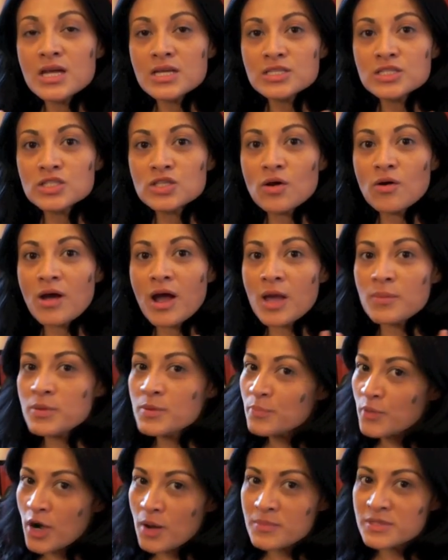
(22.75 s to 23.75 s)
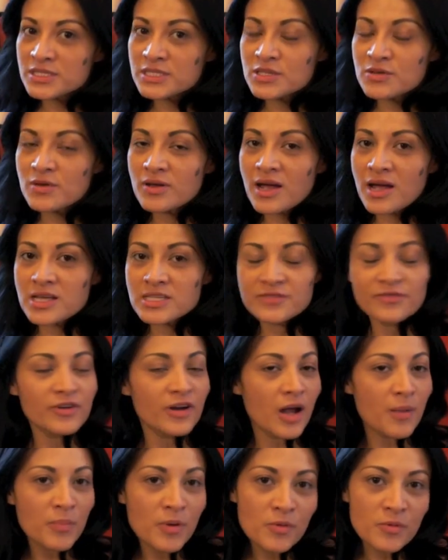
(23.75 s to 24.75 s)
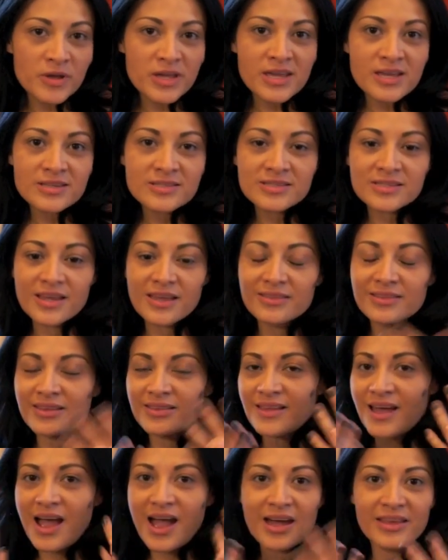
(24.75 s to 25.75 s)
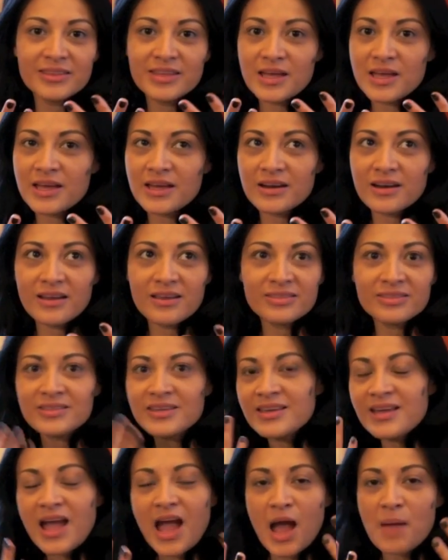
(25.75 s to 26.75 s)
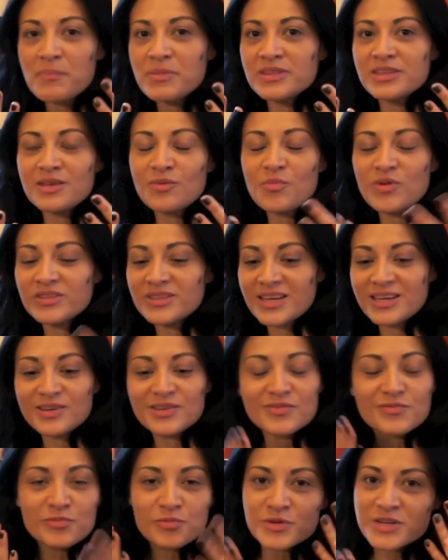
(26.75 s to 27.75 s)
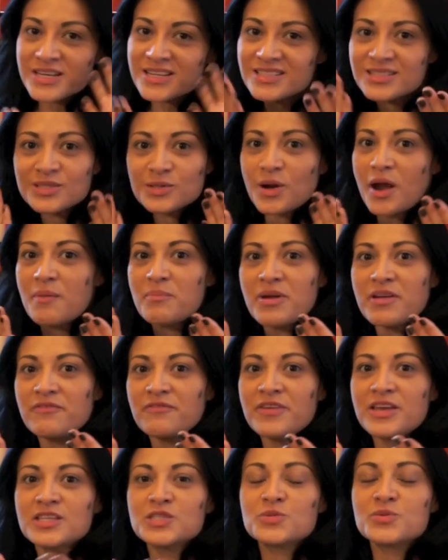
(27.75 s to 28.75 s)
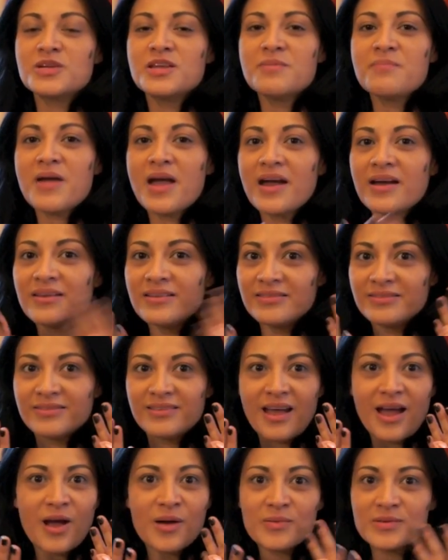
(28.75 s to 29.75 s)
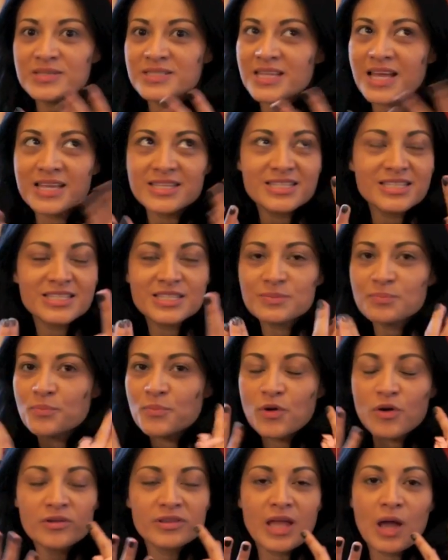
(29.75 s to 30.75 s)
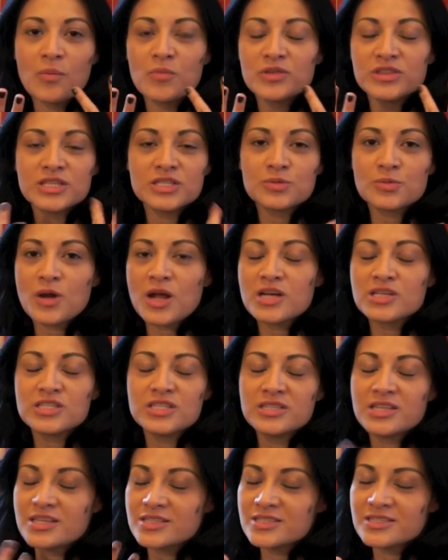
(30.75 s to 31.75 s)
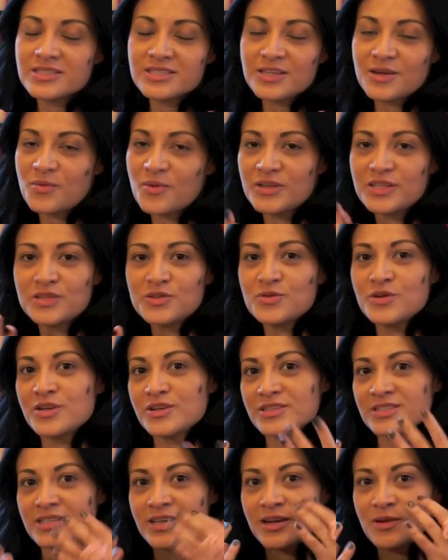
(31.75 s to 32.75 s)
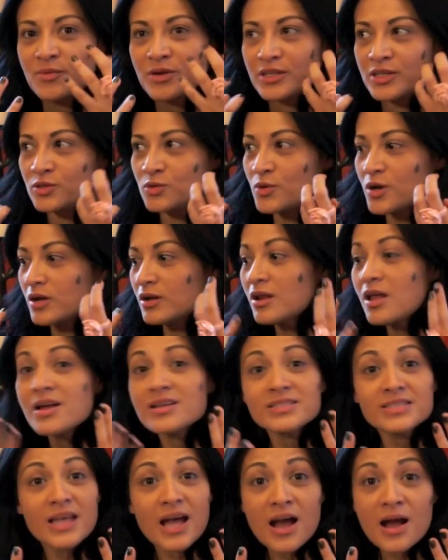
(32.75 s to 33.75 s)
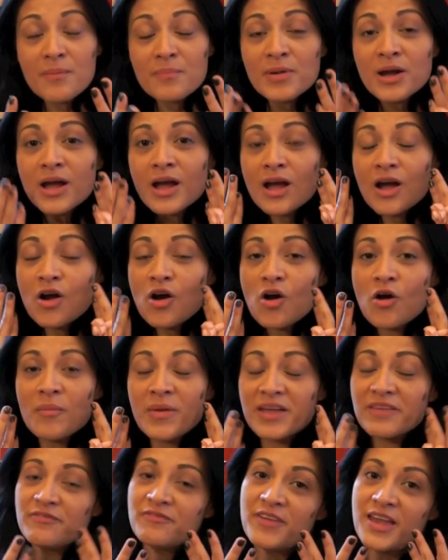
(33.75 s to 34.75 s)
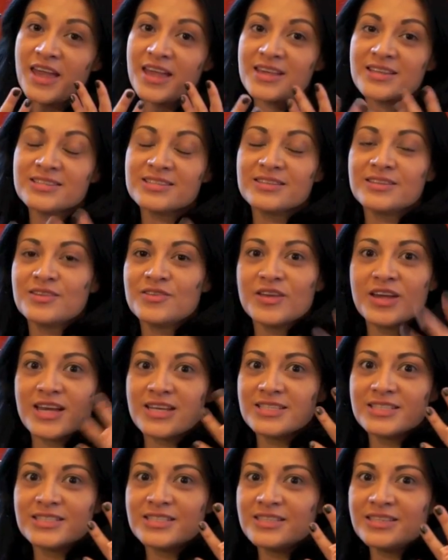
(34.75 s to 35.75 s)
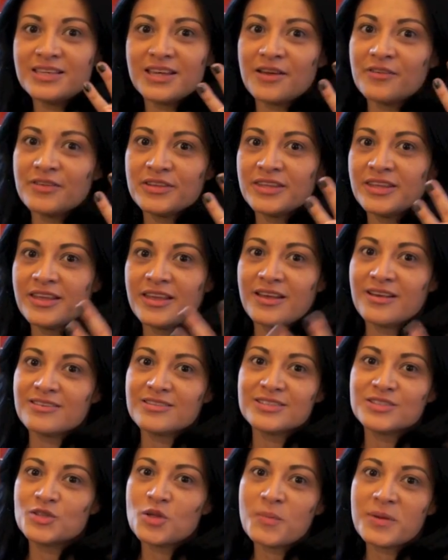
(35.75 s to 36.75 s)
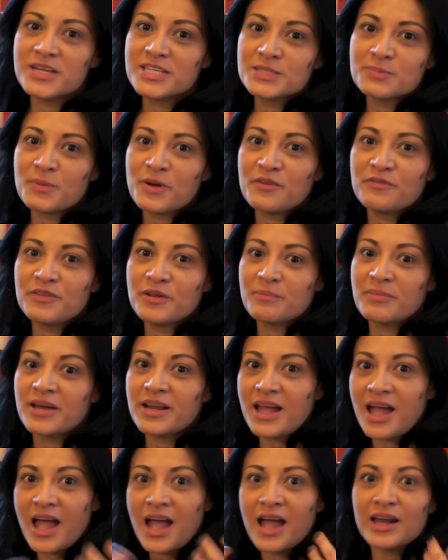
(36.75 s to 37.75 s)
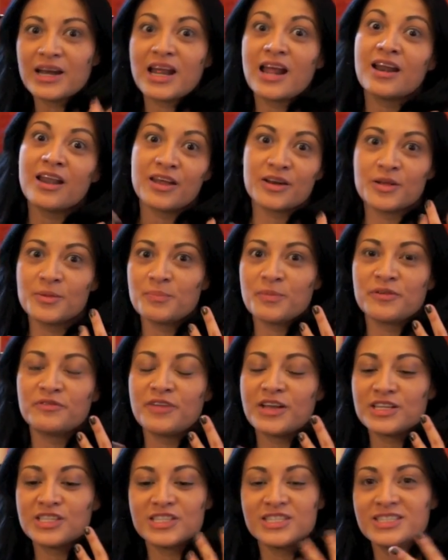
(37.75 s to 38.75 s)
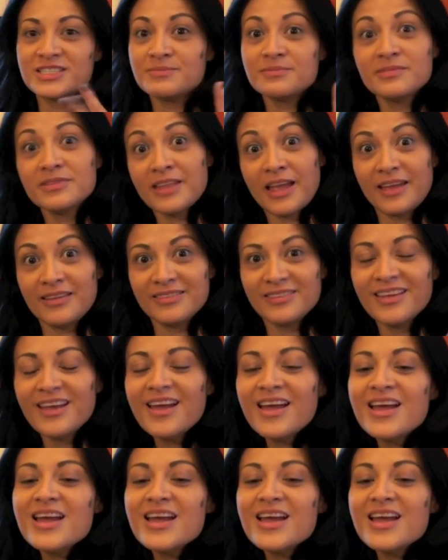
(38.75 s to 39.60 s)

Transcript: So I've been promising you guys for a couple weeks, and then I had that thing happening when I really scrapped my face really bad, and I just broke down with this rash, and I just didn't want to do it because I didn't want to do a close-up on my face and then you guys see everything else. Nobody's perfect, but I had a lot of imperfections then.